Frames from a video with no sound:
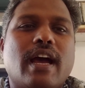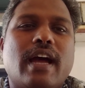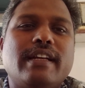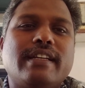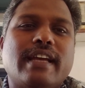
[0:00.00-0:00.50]

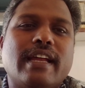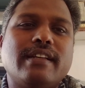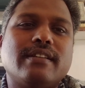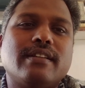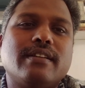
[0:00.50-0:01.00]
and it
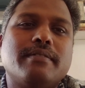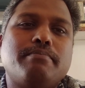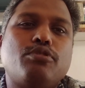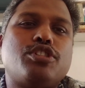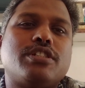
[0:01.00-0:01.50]
can
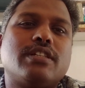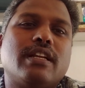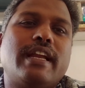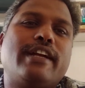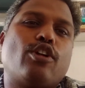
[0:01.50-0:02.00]
push
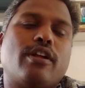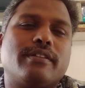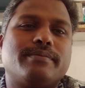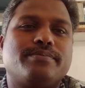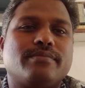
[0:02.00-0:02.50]
later on.
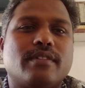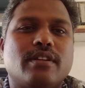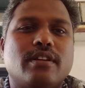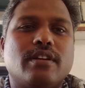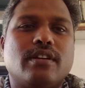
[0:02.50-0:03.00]

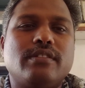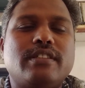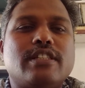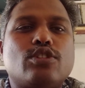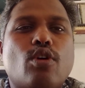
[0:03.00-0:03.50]

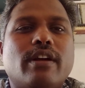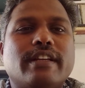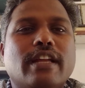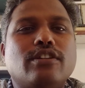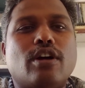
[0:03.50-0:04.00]
This is
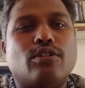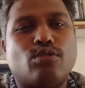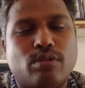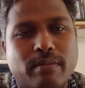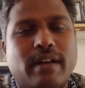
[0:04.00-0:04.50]
called
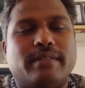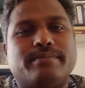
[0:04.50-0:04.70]
enchondroma.